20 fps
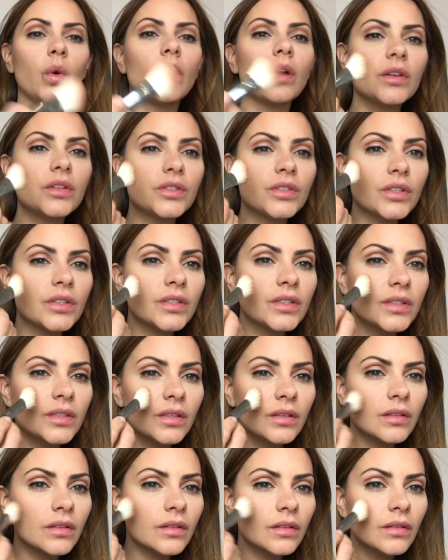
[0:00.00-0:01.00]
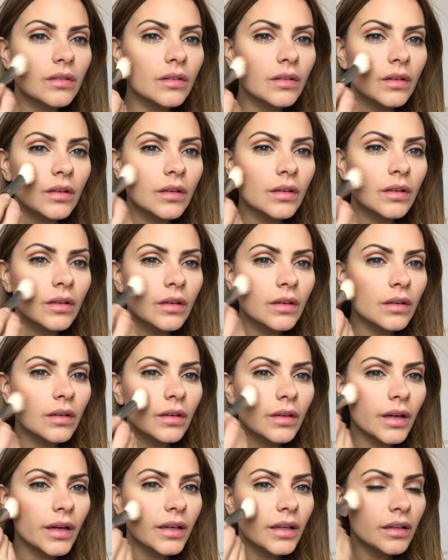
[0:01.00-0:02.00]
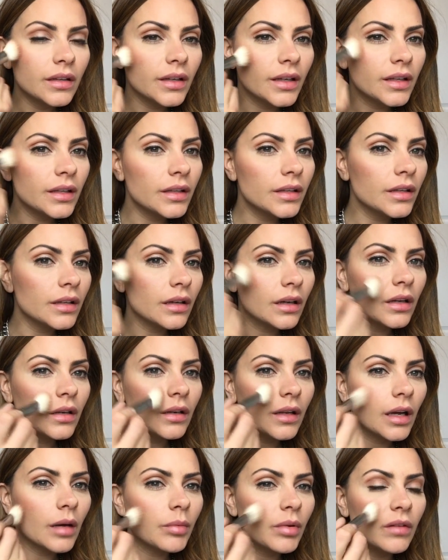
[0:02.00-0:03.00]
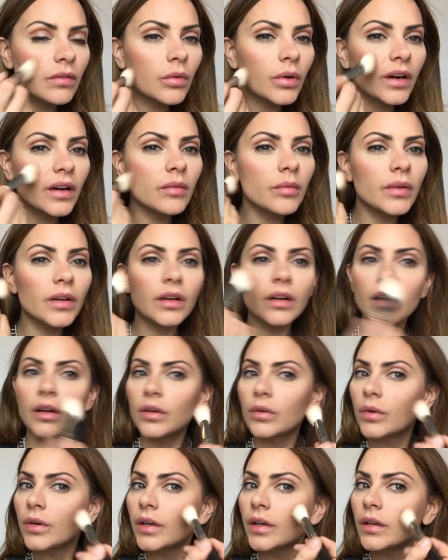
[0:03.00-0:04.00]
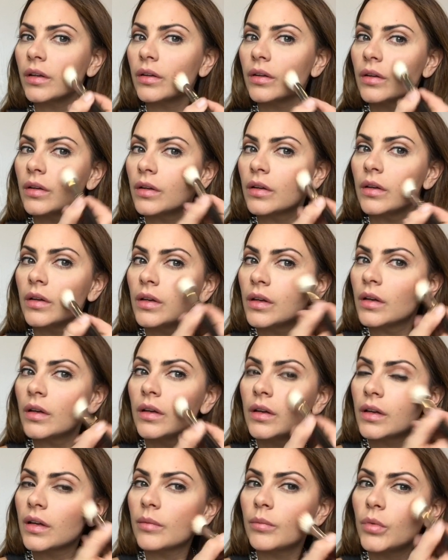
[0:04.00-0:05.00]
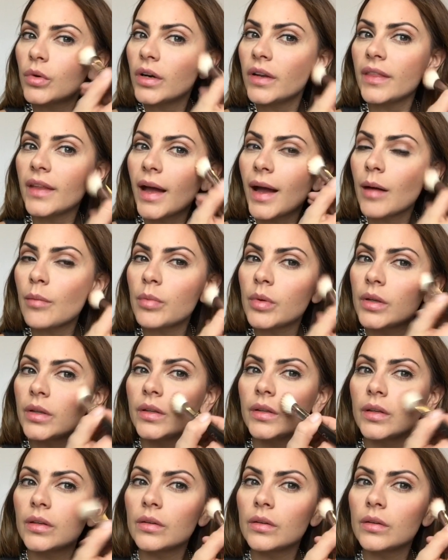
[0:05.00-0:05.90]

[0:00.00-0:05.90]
and just let that sit on top of where I've been contouring, or in the apples.